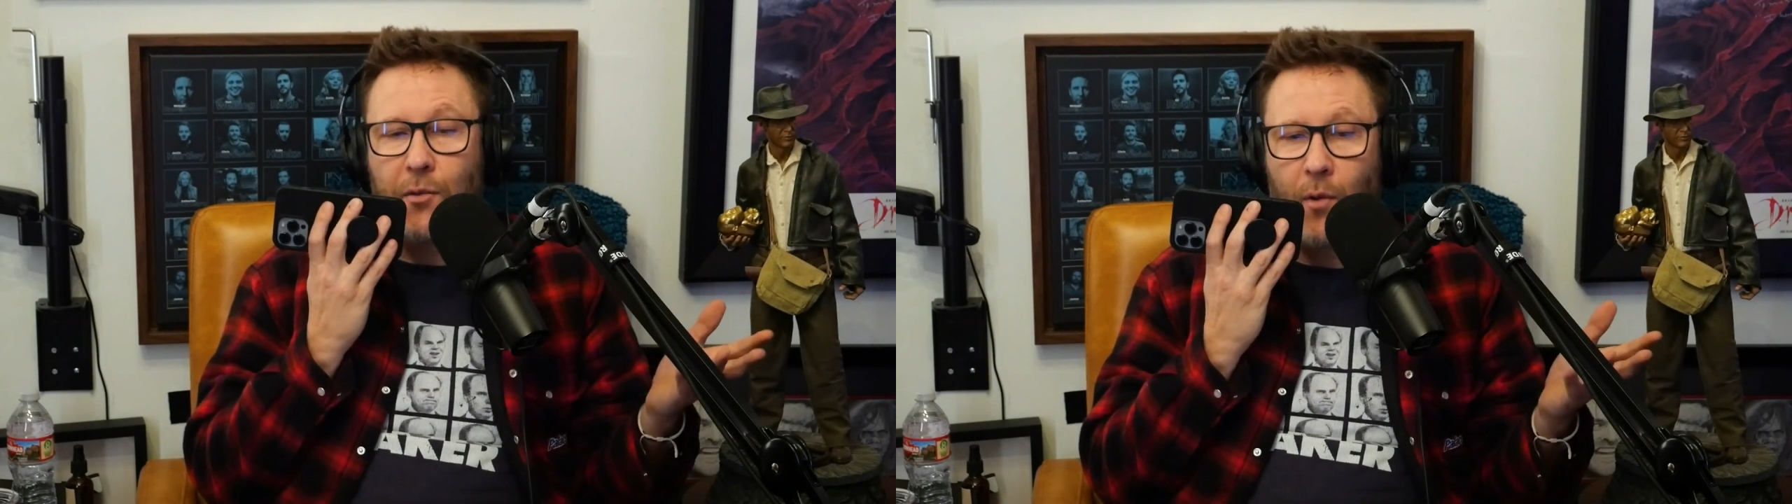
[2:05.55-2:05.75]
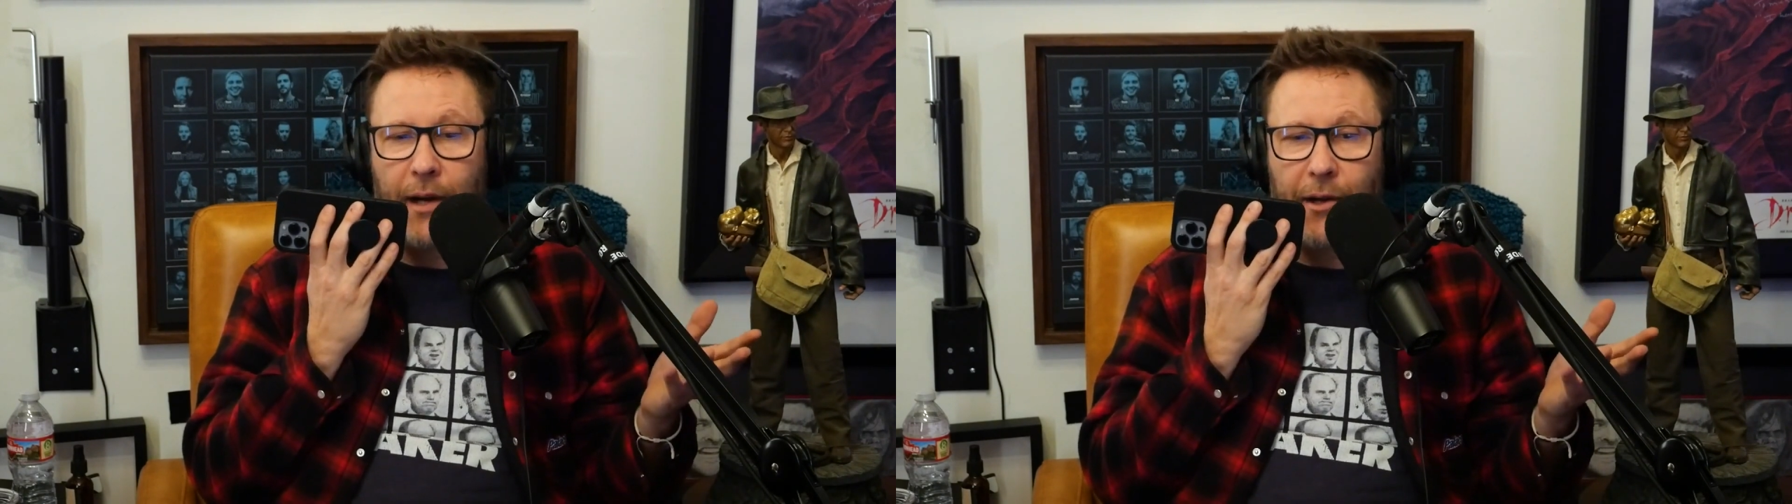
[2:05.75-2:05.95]

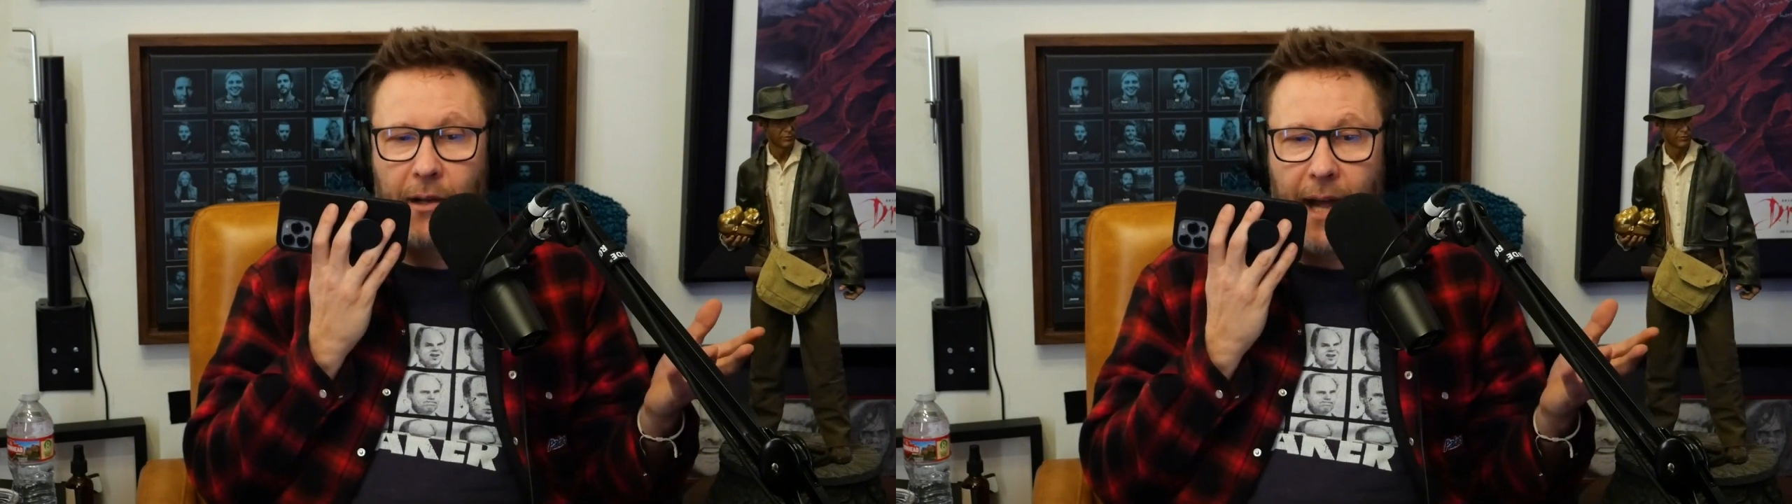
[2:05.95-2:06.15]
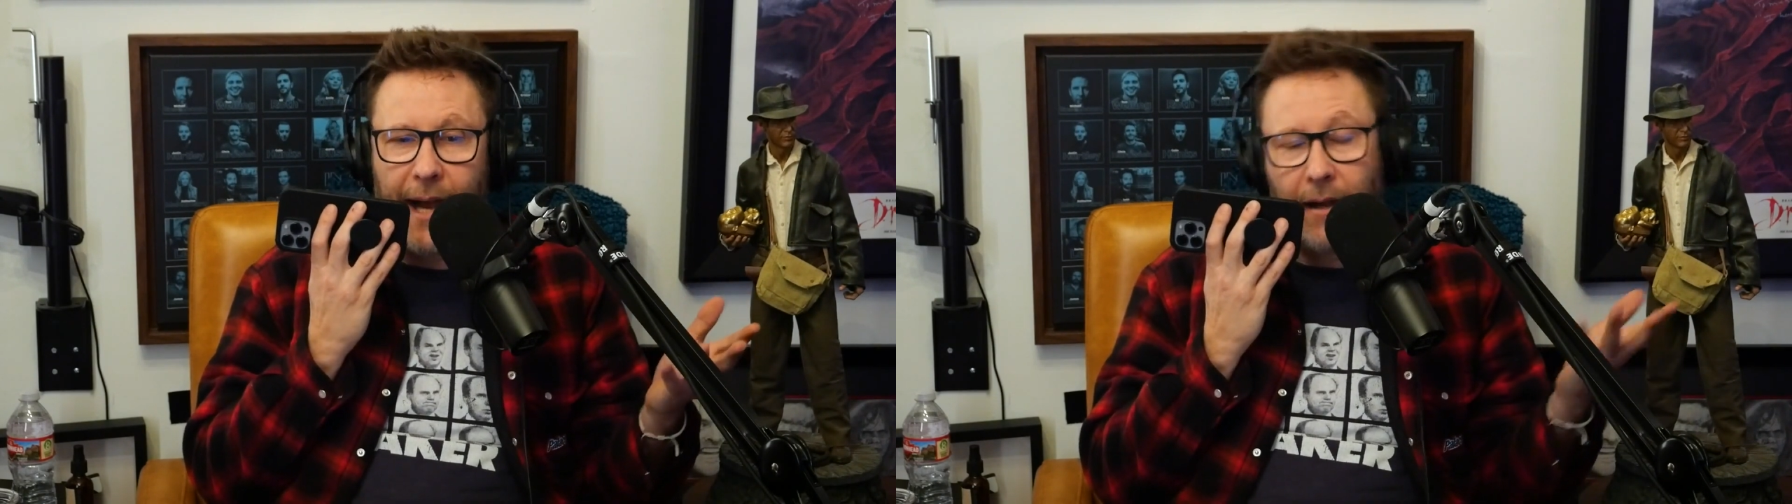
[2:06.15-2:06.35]
this one, and
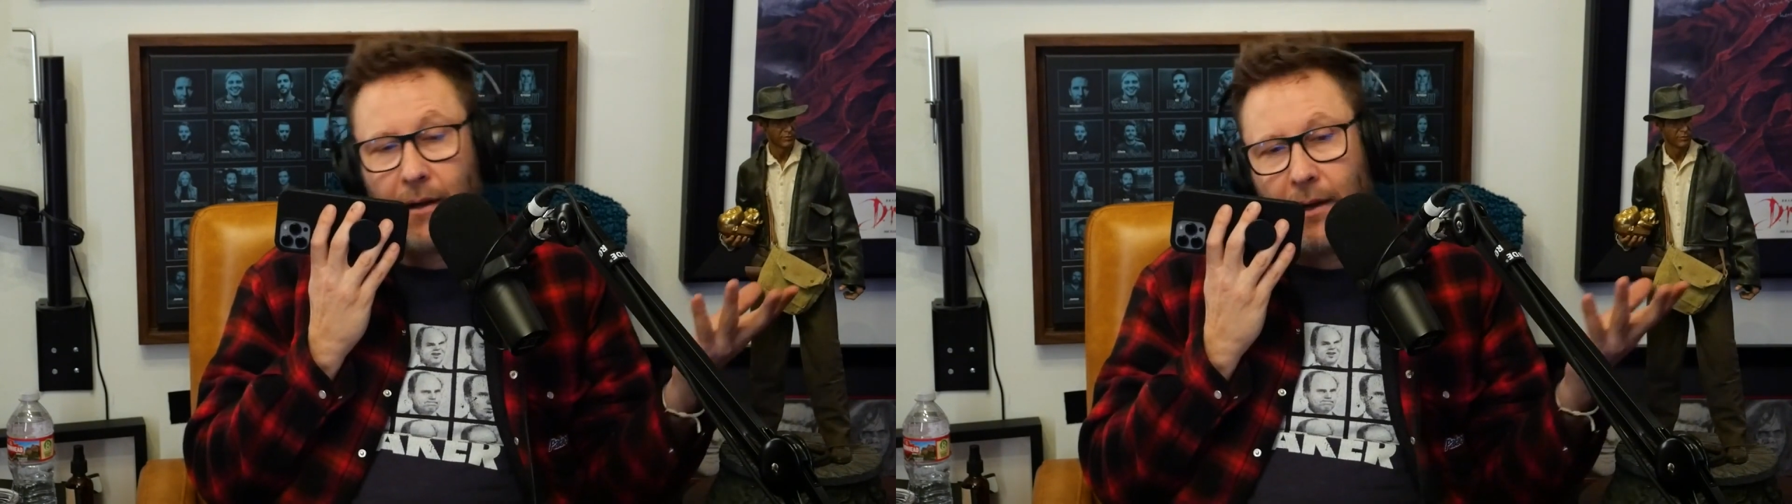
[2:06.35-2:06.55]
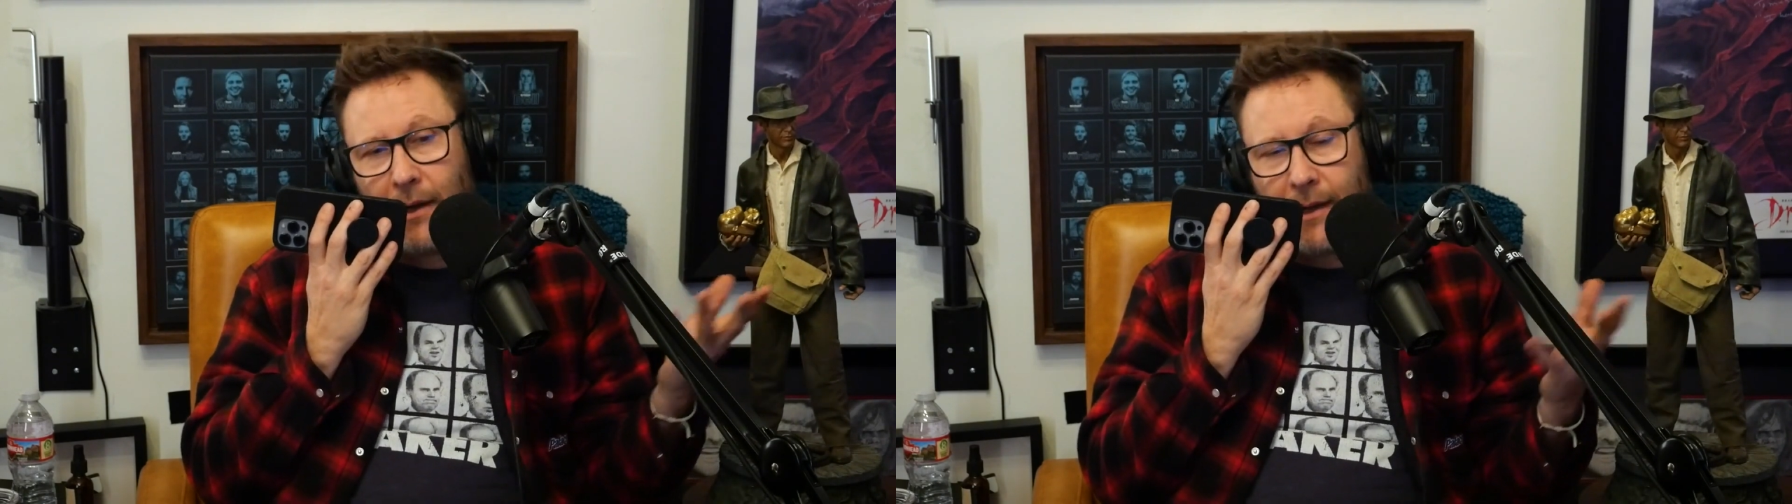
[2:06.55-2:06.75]
you're
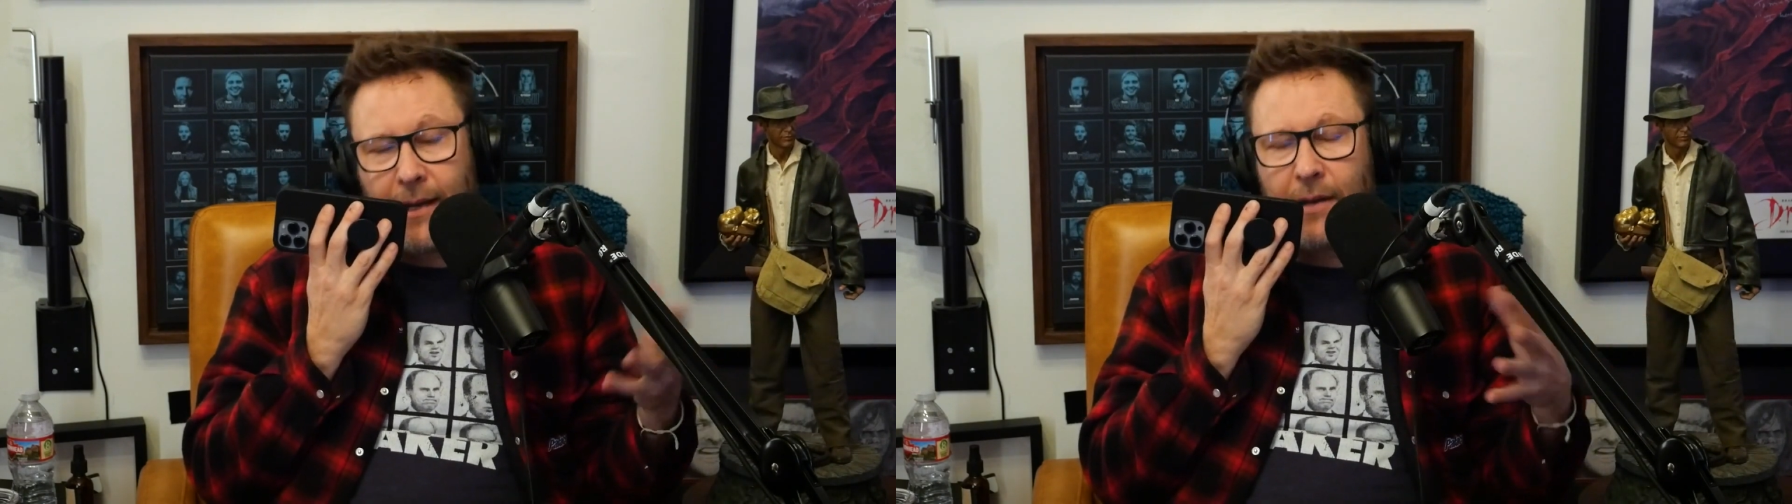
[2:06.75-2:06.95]
like, it